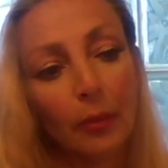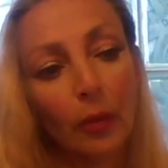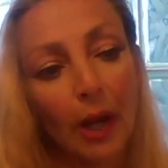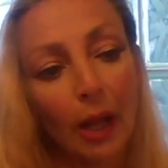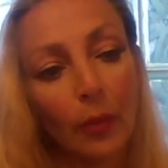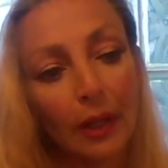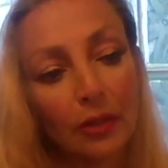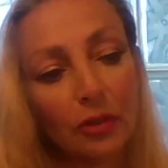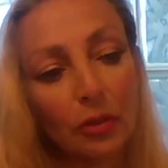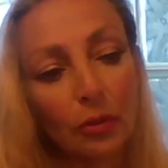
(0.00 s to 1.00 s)
When I
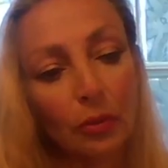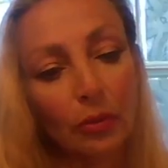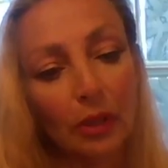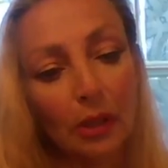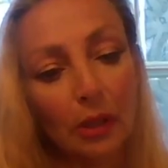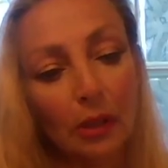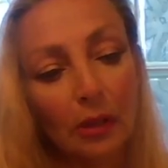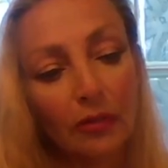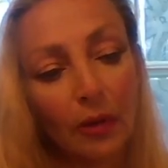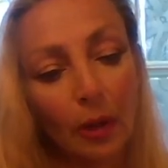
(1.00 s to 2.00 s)
went to the
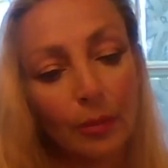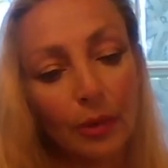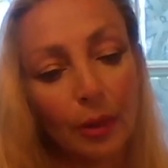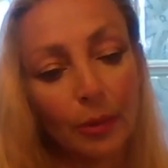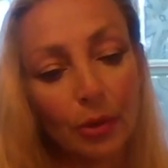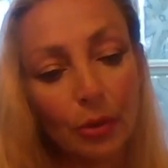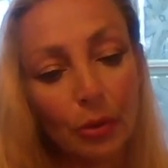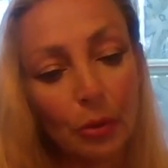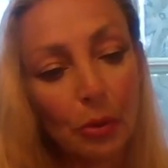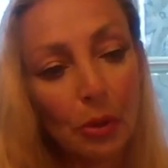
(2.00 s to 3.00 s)
farm number
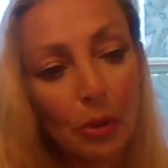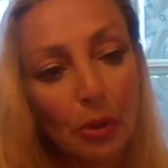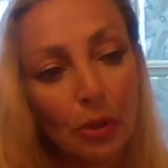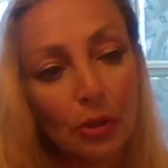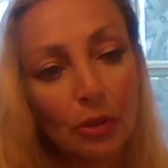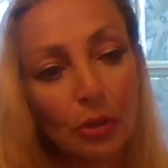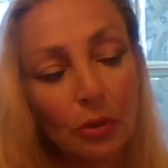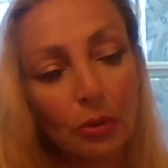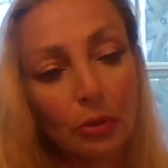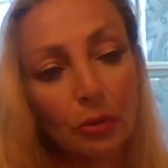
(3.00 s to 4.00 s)
2
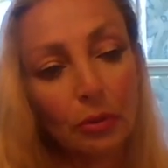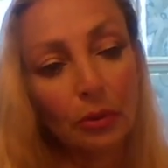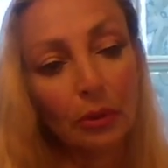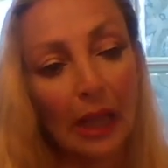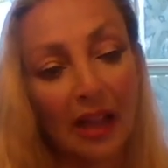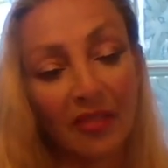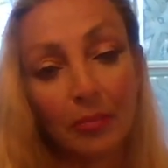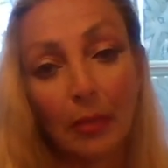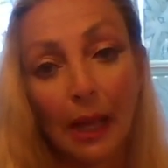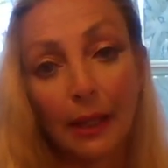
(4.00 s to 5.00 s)
to have
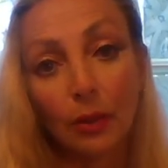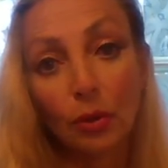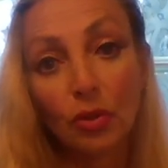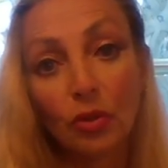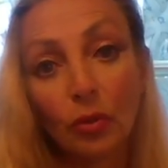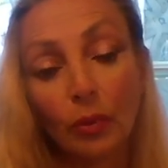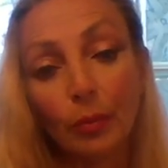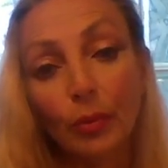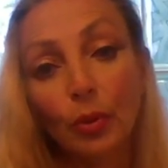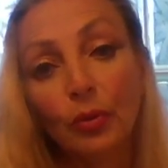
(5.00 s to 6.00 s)
my goods
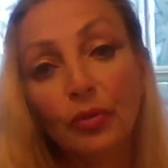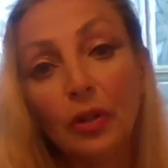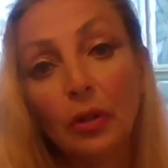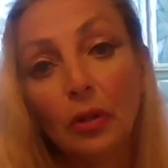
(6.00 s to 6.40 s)
removed